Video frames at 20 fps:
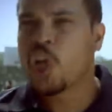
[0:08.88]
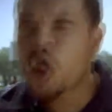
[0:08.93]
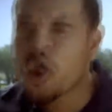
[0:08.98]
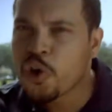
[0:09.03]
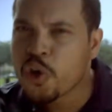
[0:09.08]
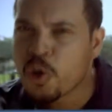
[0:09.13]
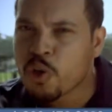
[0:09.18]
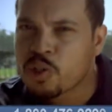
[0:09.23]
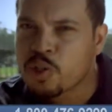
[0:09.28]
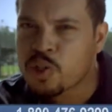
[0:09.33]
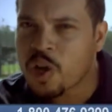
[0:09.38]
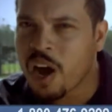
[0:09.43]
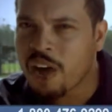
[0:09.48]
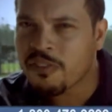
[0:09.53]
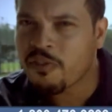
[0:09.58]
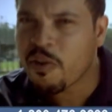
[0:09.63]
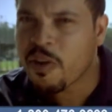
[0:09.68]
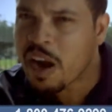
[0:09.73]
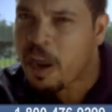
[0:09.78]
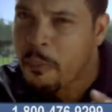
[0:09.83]
Learn new
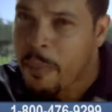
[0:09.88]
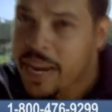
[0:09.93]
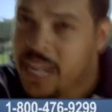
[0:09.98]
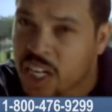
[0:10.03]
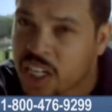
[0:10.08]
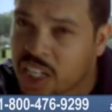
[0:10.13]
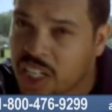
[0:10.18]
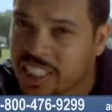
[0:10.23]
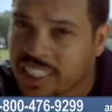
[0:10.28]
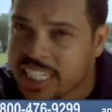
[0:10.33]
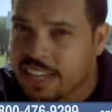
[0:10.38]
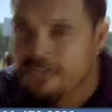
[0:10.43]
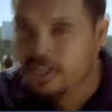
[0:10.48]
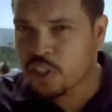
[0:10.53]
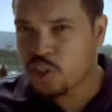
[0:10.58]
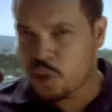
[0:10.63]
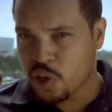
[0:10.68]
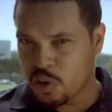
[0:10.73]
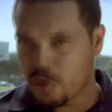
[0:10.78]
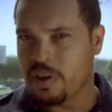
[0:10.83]
software, make a good
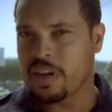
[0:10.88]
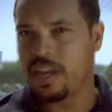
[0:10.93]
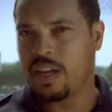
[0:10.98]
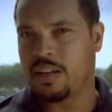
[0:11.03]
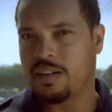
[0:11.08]
living doing